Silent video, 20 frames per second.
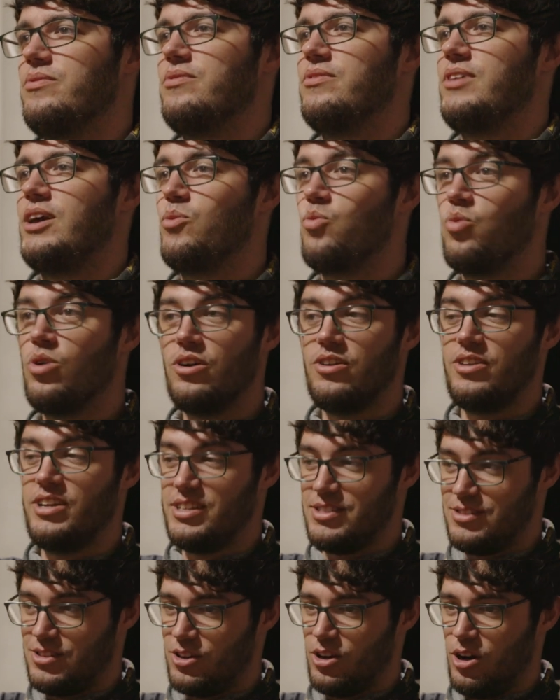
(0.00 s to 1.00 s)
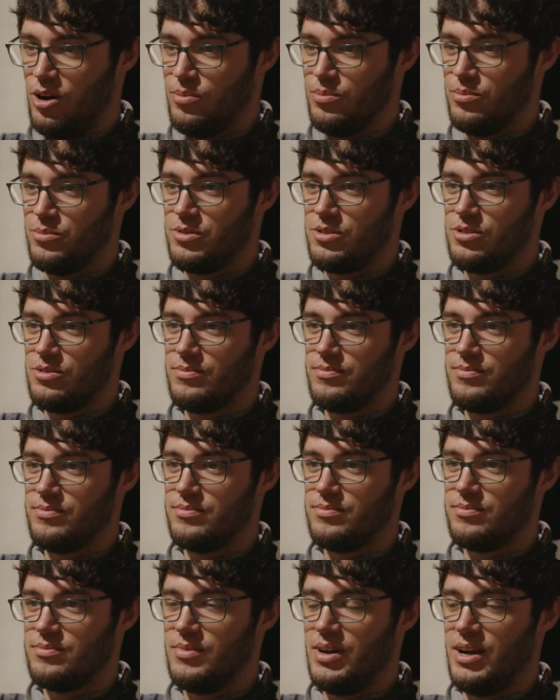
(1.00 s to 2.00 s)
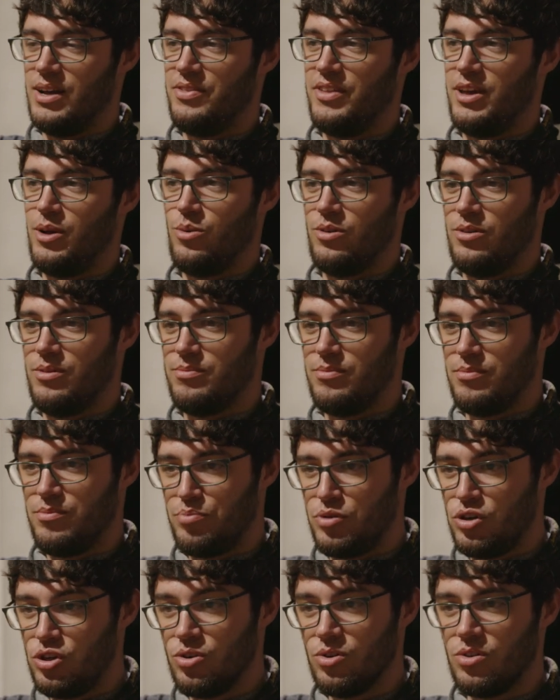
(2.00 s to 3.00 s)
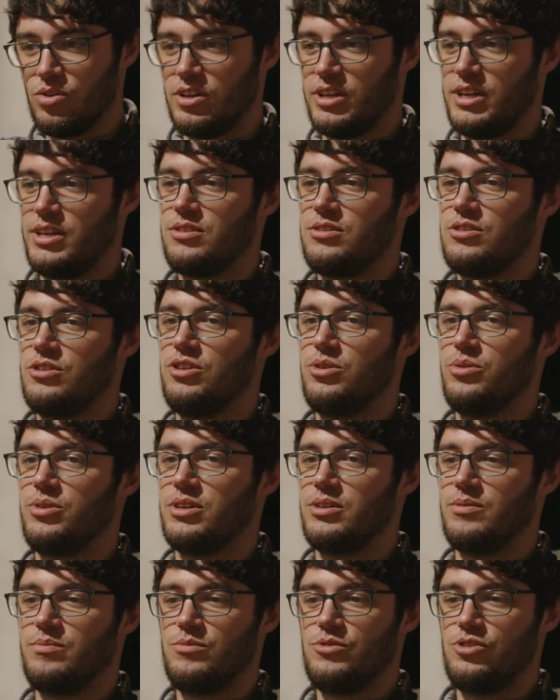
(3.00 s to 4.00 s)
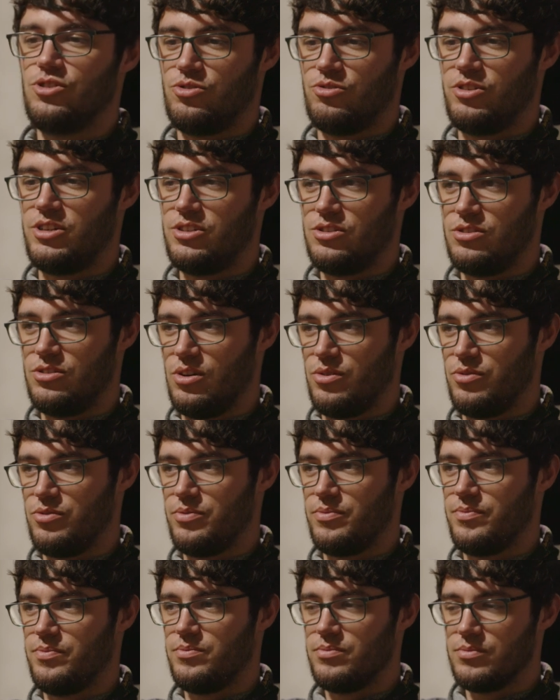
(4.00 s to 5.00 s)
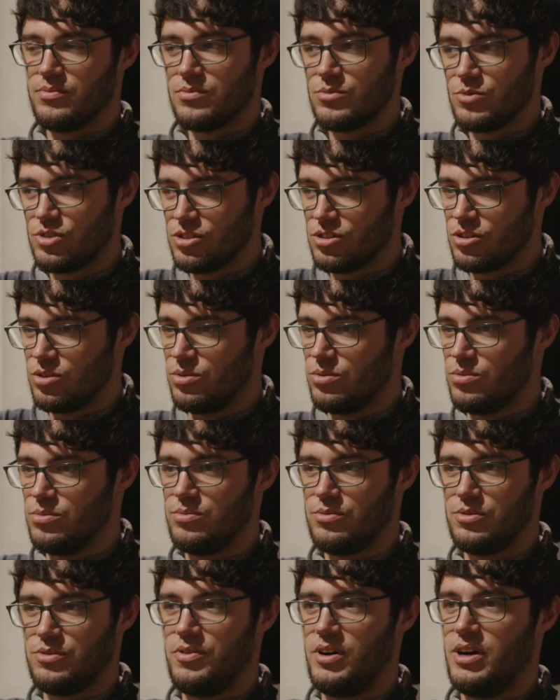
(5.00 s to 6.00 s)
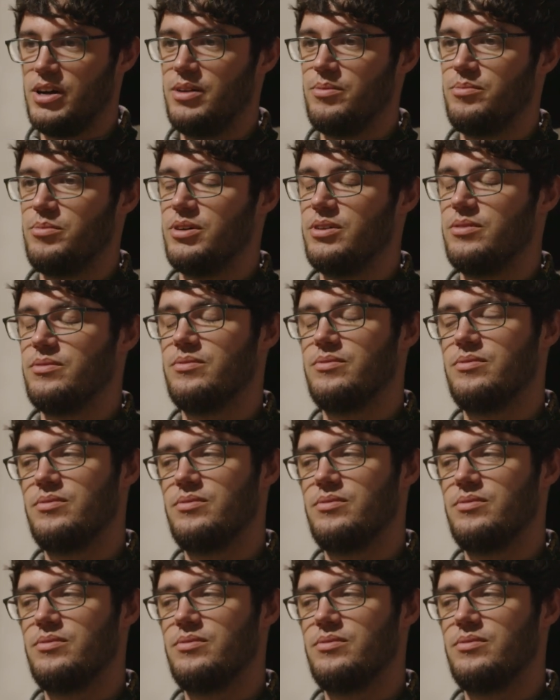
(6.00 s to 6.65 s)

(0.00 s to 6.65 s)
weren't into comps, and they were purely into doing street stuff, which is cool, it's fine, but